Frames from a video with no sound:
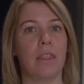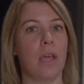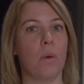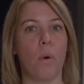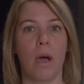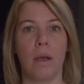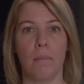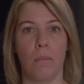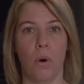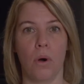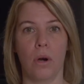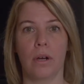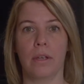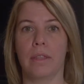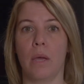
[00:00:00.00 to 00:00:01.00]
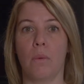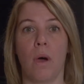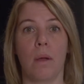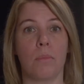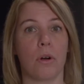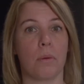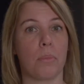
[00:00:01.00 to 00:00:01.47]
They want more. They
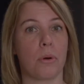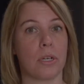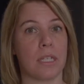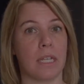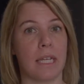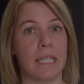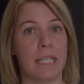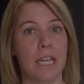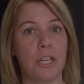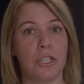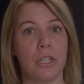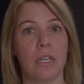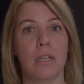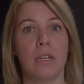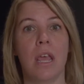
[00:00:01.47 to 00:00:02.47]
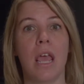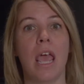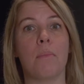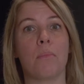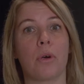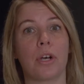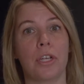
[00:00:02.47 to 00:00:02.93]
want more personalization
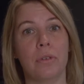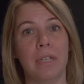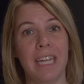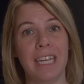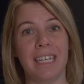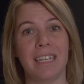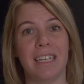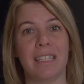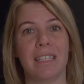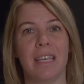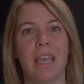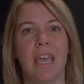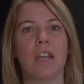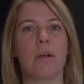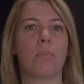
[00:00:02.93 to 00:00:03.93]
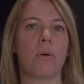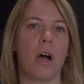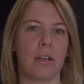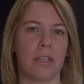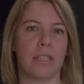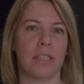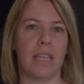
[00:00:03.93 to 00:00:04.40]
and more uniqueness in a
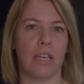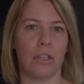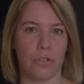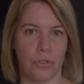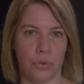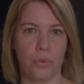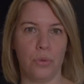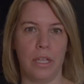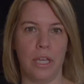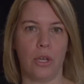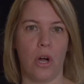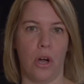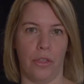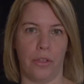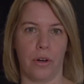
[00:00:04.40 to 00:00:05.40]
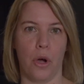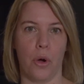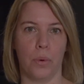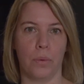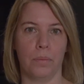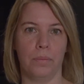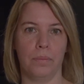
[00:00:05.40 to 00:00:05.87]
product that they can truly call their
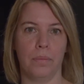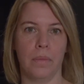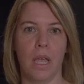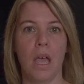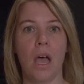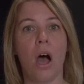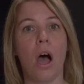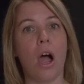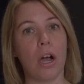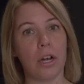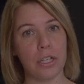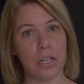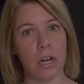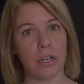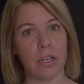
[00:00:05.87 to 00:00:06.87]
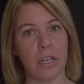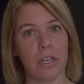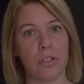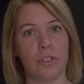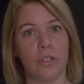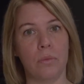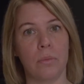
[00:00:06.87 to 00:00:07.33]
own. Our target
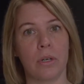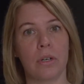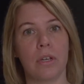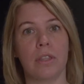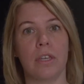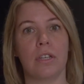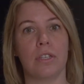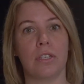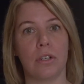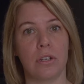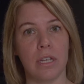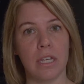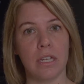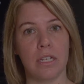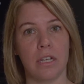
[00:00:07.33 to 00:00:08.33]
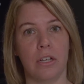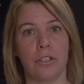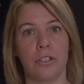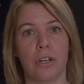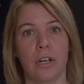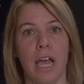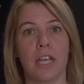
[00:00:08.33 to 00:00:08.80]
consumer, the discerning
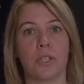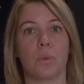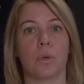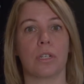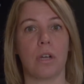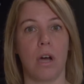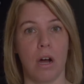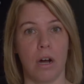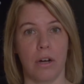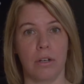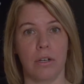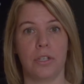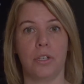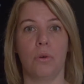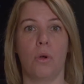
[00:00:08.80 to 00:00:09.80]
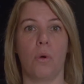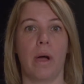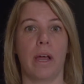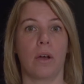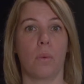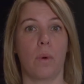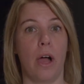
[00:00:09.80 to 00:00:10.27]
indulger, has worked hard to
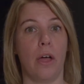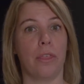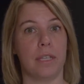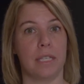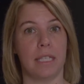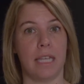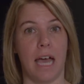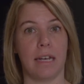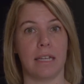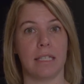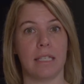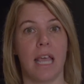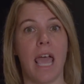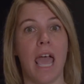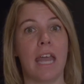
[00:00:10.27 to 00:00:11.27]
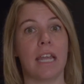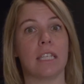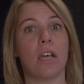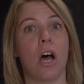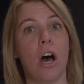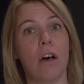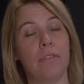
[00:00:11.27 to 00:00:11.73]
acquire wealth and status and
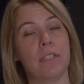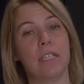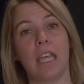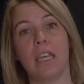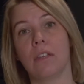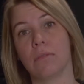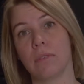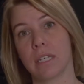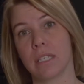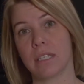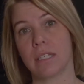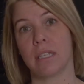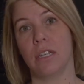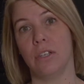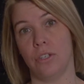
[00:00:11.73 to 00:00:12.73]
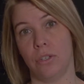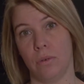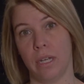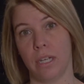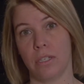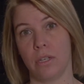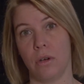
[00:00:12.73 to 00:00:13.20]
has often taken risks in
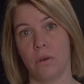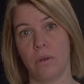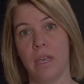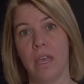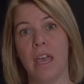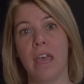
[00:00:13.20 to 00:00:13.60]
doing so.